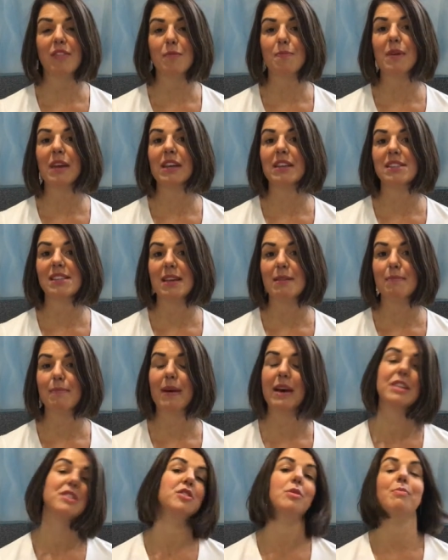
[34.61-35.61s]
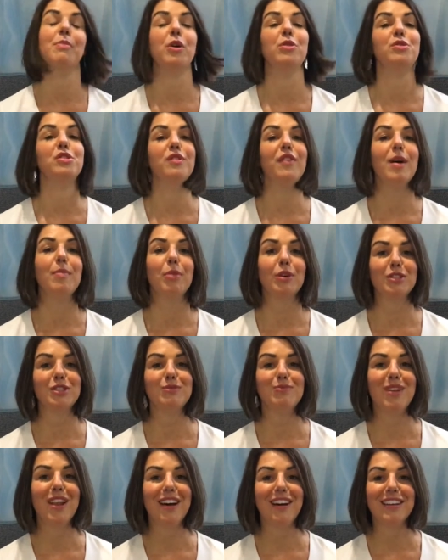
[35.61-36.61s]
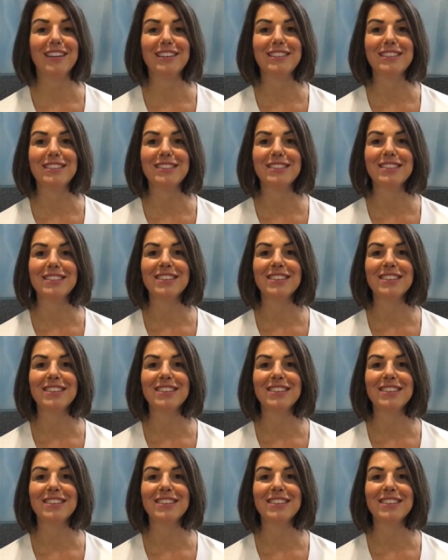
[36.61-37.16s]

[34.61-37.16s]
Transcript: the biggest impact on most of our bottom lines.